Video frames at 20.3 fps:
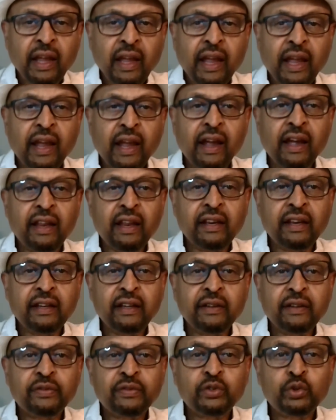And
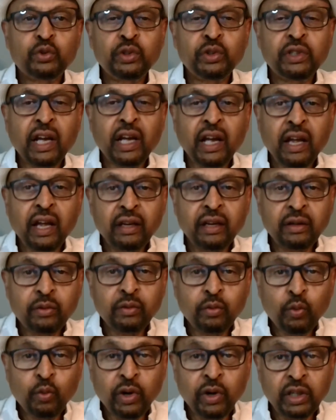if Sudan
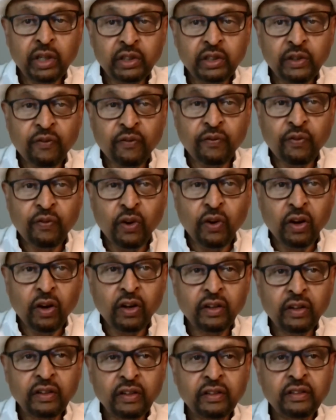were to
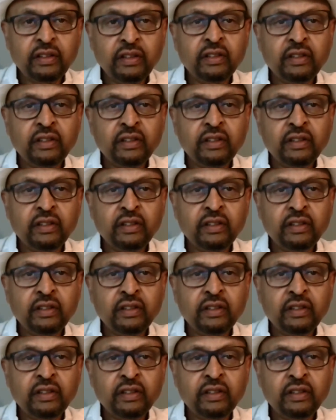fall